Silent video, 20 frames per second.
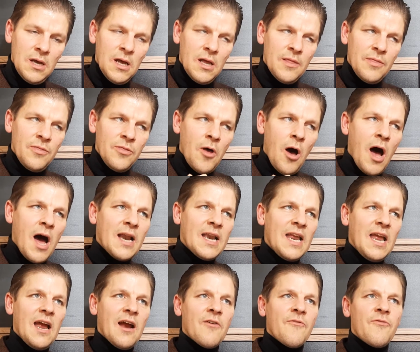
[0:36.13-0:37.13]
Not
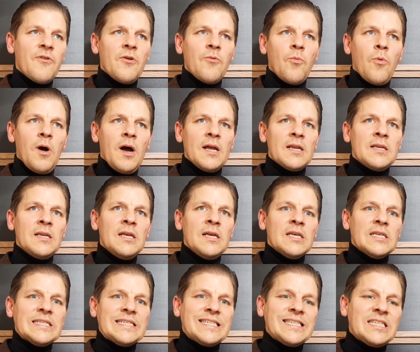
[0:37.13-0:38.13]
everyone
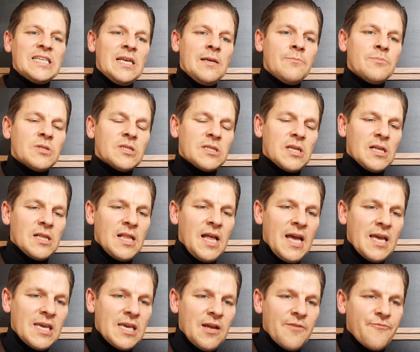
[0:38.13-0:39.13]
seems to
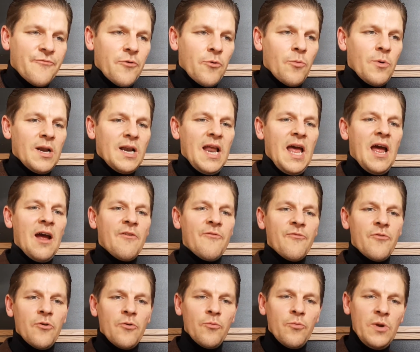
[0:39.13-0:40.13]
like it for
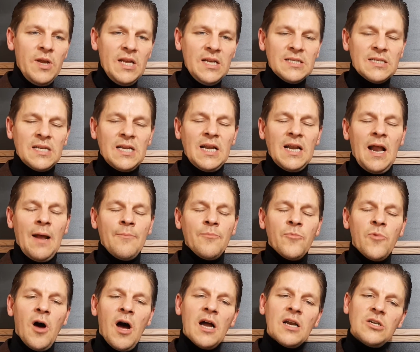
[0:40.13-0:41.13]
whatever reason, and I'm
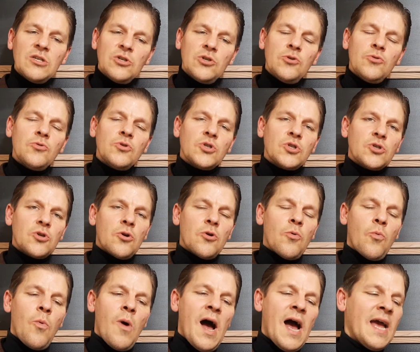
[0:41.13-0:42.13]
not too sure
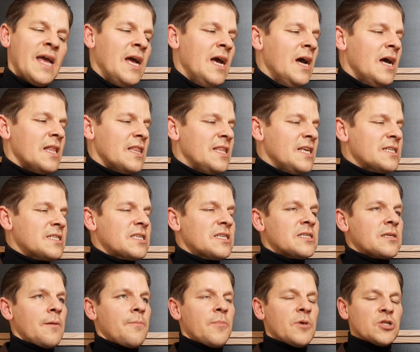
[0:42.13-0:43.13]
why. This
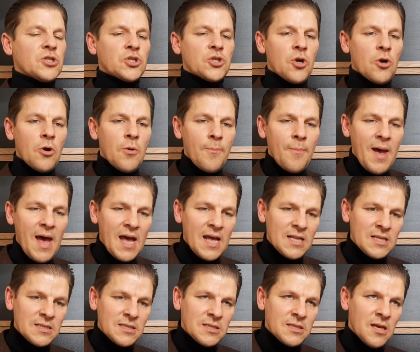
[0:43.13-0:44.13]
is a mature
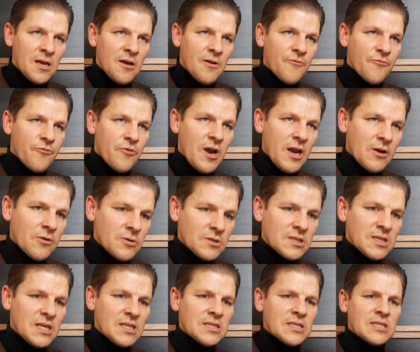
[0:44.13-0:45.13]
man's
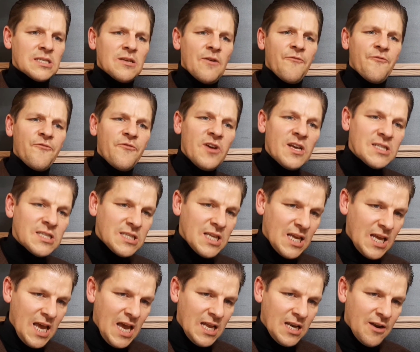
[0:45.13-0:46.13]
fragrance. It's a
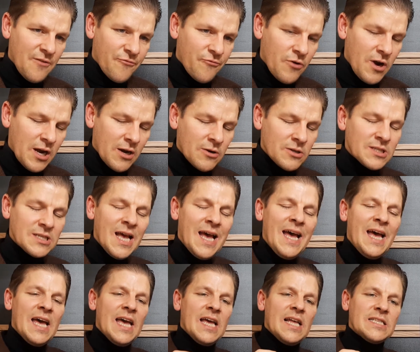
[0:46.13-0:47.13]
sophisticated fragrance.
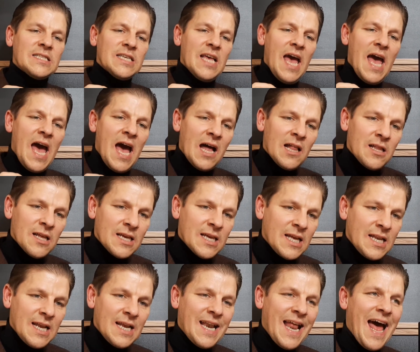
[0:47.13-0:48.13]
It's
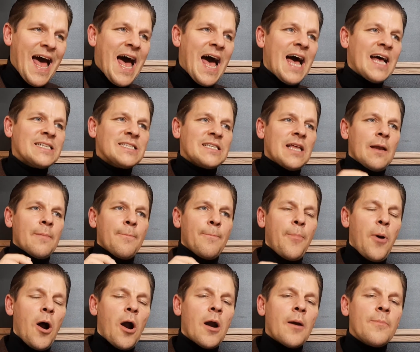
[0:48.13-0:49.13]
elegant. It has that
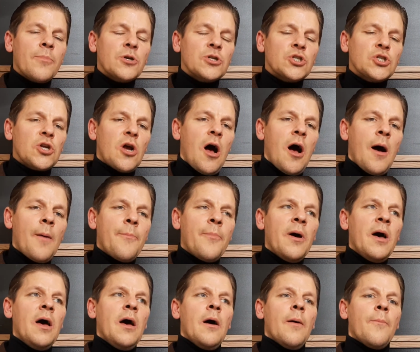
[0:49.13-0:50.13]
barbershop
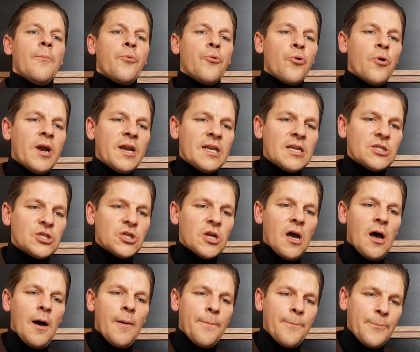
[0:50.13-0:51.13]
British
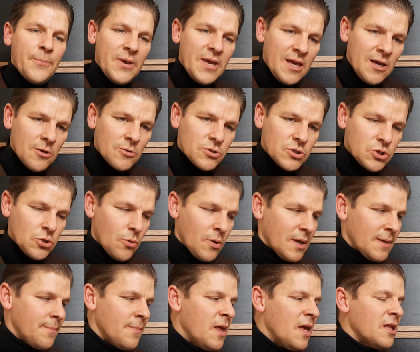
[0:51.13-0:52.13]
appeal to
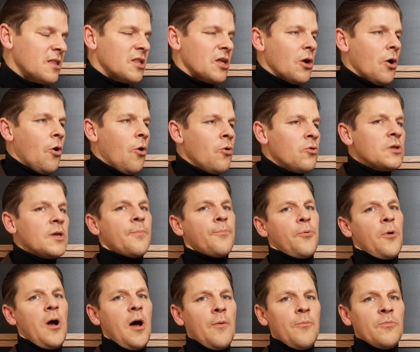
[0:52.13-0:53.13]
it. The only
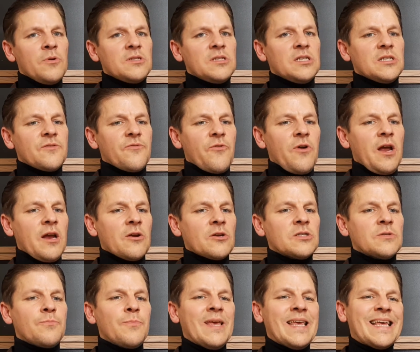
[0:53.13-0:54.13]
problem with this
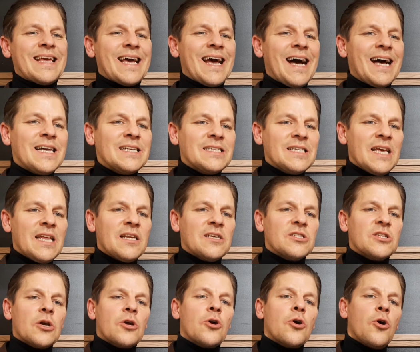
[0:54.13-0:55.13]
fragrance, because it is
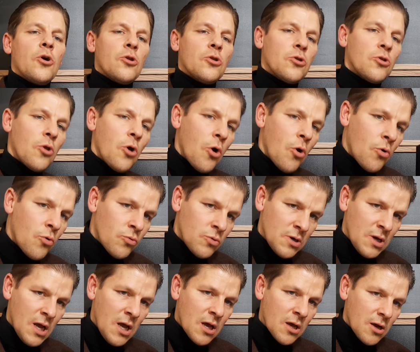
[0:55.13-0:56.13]
a
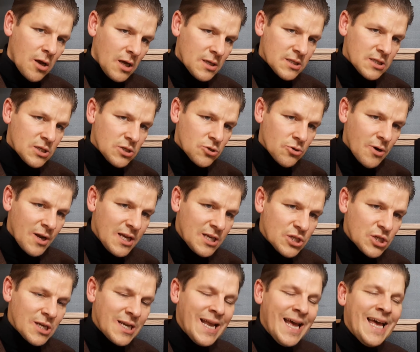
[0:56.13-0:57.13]
cologne
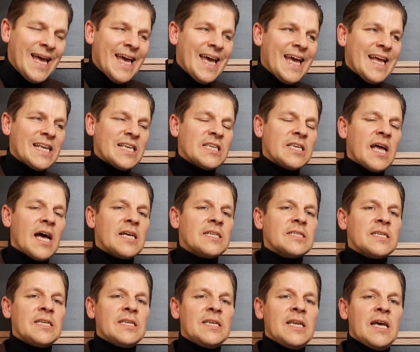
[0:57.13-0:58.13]
concentration, it
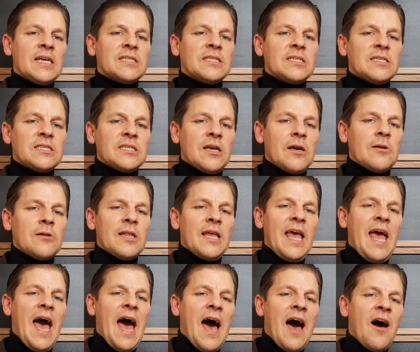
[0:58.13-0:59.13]
doesn't necessarily
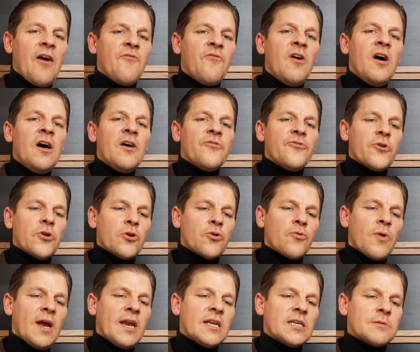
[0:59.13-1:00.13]
have the
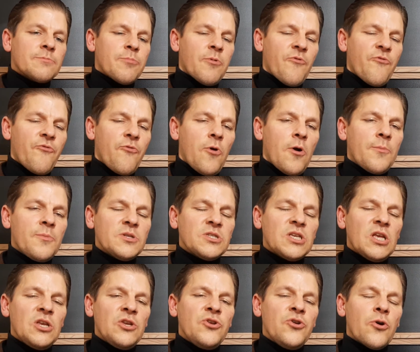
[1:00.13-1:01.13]
greatest performance,
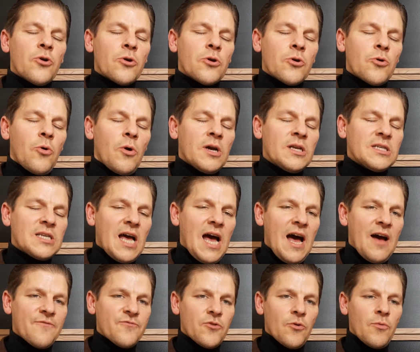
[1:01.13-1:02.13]
and you're going to
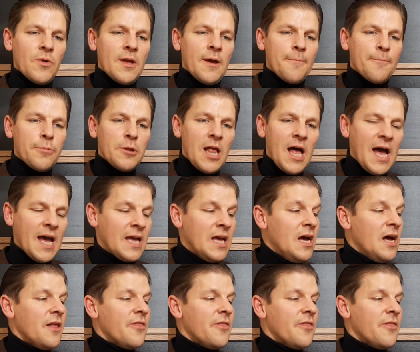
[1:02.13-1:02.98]
have to reapply.